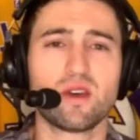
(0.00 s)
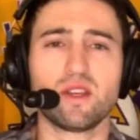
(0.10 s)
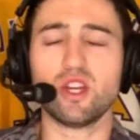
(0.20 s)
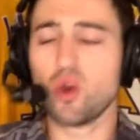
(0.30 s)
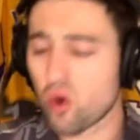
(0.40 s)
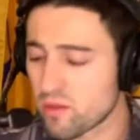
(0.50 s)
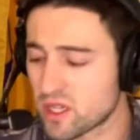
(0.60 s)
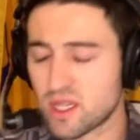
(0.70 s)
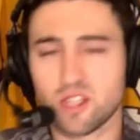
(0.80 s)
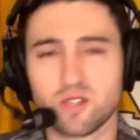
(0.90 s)
the
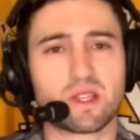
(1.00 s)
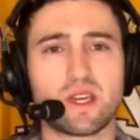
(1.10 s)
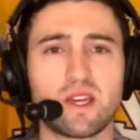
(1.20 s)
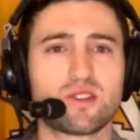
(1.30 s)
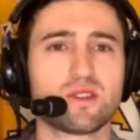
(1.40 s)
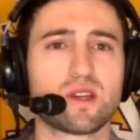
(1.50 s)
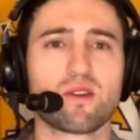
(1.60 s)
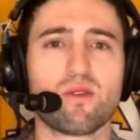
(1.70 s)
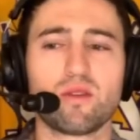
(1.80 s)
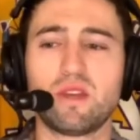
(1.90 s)
enormous expectations that are
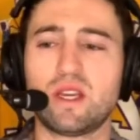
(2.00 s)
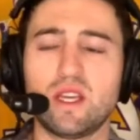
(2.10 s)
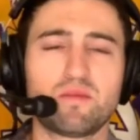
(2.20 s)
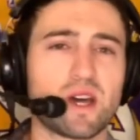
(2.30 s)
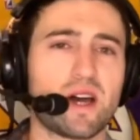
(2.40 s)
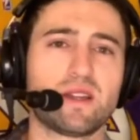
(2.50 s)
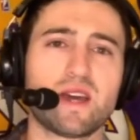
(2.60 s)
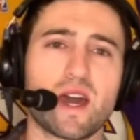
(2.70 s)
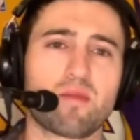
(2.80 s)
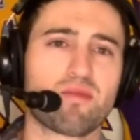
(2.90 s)
going to be heaped onto
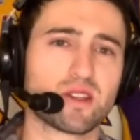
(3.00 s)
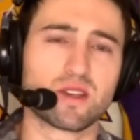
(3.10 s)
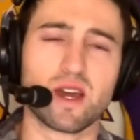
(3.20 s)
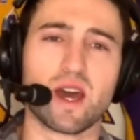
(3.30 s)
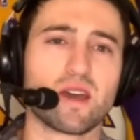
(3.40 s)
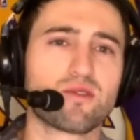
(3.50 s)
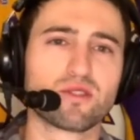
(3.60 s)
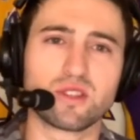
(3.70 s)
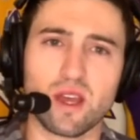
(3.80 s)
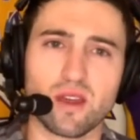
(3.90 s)
Dak Prescott. I
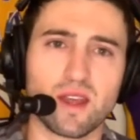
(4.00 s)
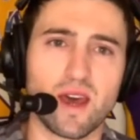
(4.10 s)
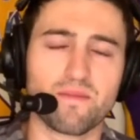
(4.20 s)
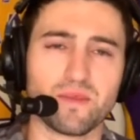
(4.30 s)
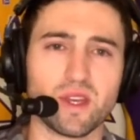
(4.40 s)
understand that.